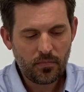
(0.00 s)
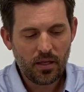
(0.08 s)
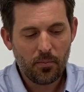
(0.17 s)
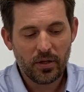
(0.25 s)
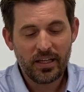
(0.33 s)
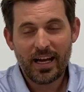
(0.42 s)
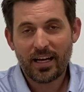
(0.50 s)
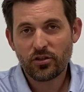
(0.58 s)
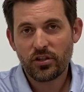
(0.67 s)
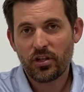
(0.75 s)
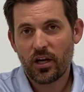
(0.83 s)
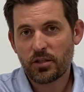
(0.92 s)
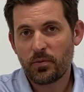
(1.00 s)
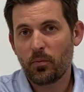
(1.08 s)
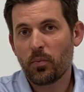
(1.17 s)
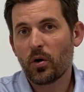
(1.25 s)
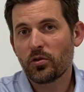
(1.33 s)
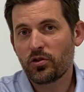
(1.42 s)
but it actually talks about
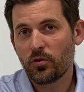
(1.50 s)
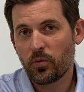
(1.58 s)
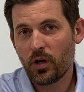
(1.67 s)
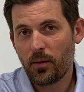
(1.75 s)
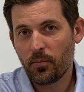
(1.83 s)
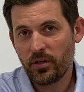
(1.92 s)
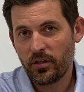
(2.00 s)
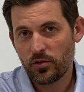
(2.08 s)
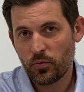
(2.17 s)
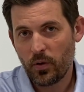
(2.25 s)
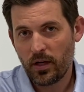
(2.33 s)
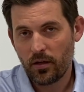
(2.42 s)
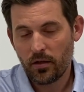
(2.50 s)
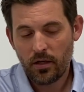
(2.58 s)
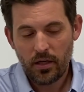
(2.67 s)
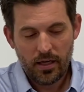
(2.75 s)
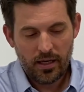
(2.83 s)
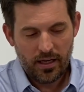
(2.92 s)
personal property as well.
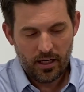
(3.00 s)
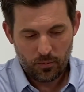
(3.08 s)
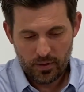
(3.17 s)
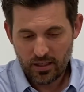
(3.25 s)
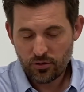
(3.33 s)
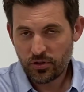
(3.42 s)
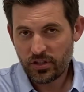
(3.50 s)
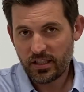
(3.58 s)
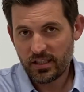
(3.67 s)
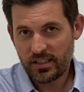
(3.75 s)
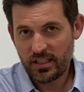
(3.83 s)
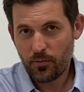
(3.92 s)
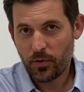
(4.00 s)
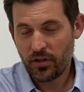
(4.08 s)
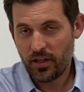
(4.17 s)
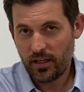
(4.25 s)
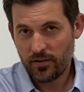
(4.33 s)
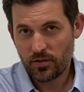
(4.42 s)
It'll be interesting to see whether
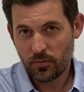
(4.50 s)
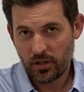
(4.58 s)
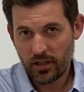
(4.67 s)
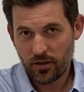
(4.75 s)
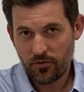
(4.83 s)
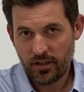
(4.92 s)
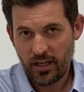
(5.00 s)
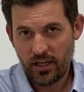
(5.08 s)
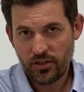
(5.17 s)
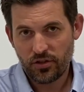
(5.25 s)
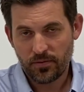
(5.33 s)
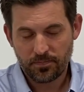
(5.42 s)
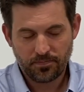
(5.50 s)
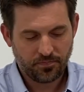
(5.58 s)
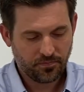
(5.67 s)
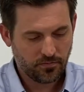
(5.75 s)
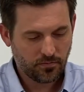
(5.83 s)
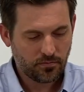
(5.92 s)
they give some clarification
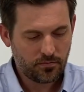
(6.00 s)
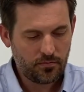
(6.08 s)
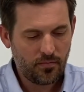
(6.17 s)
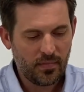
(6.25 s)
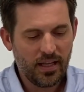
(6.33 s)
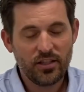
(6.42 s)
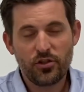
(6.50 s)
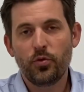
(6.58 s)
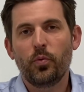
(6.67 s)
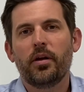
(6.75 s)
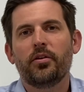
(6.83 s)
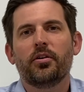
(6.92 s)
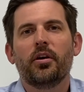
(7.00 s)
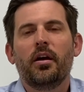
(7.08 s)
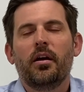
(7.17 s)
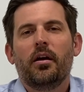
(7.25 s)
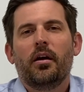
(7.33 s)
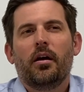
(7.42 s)
as to whether
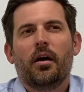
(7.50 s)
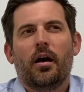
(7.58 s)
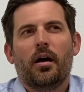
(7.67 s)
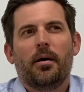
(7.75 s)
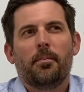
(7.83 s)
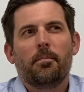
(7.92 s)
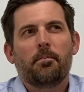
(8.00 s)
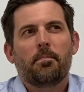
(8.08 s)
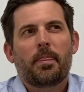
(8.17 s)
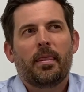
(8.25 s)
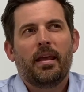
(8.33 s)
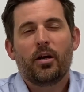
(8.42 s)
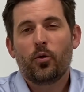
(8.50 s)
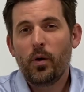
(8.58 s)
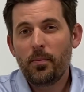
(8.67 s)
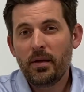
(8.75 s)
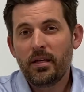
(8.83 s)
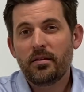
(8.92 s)

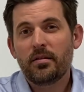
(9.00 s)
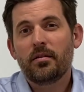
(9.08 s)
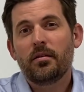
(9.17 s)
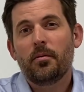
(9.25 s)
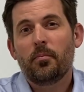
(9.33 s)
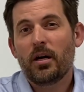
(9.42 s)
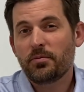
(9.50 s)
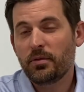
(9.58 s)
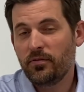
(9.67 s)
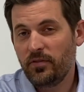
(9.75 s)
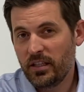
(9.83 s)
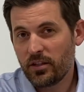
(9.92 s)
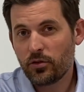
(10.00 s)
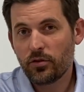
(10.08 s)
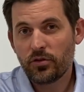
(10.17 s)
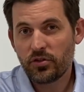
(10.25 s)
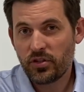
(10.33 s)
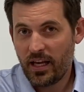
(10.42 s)
equipment, possibly
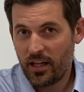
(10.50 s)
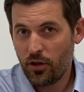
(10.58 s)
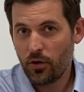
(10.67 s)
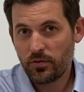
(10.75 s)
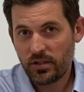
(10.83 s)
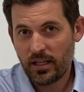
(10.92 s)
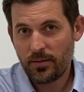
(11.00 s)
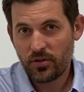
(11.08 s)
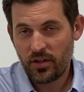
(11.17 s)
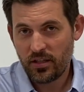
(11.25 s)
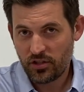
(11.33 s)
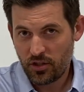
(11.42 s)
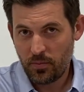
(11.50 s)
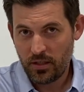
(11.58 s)
vehicles, and those types of things could be